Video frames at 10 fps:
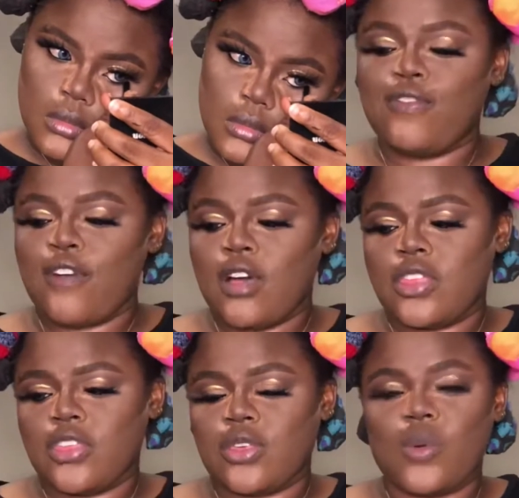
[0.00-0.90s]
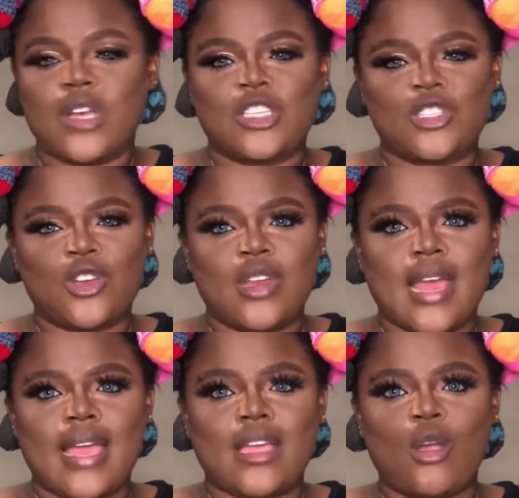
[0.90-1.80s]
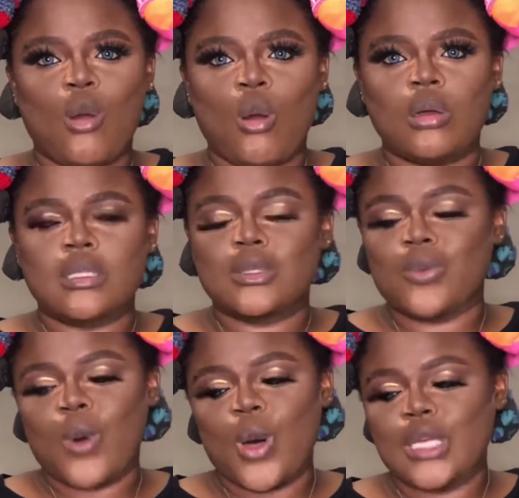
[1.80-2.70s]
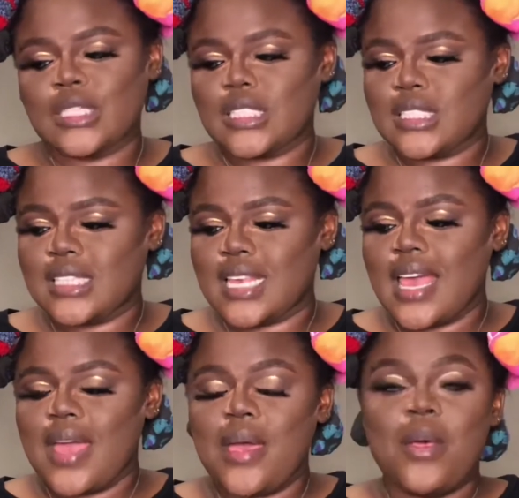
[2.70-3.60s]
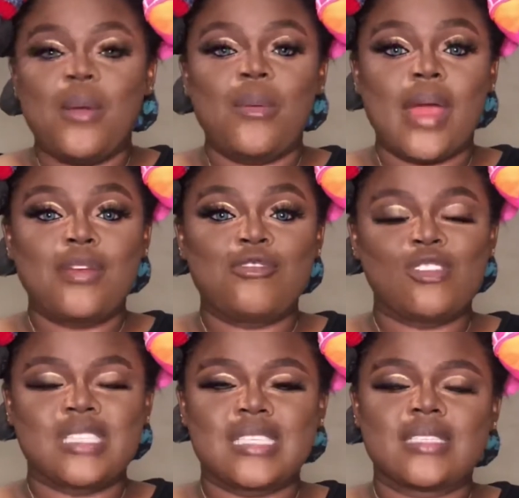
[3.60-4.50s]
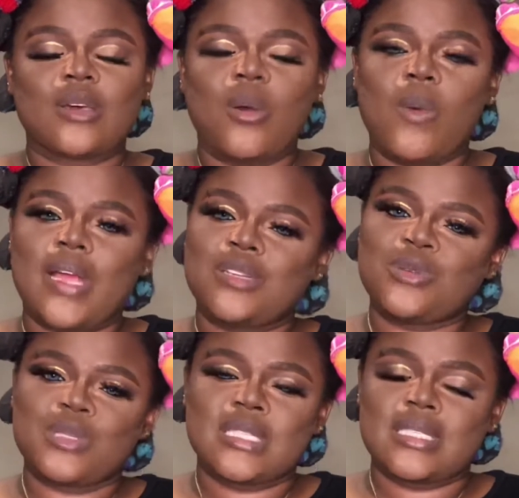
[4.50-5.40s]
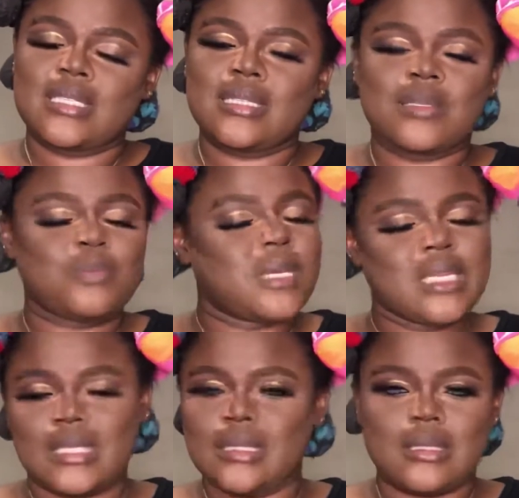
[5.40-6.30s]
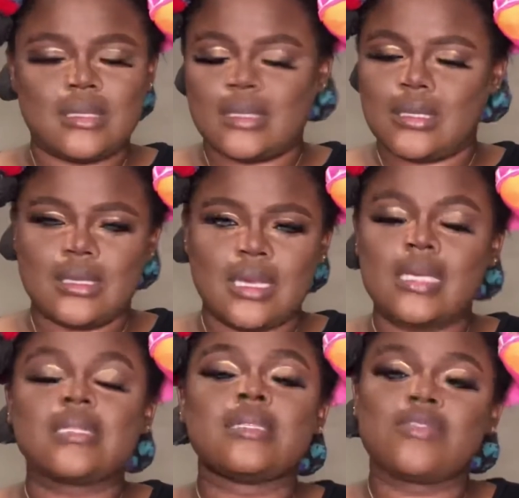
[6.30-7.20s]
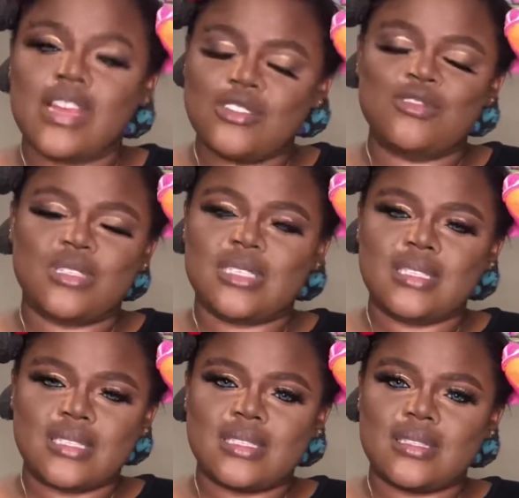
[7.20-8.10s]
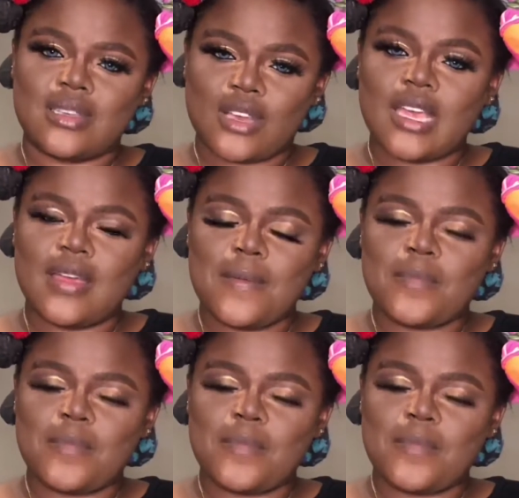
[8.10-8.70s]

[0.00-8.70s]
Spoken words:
Fourth question I got was red roses or white roses. Please, it's red roses, okay?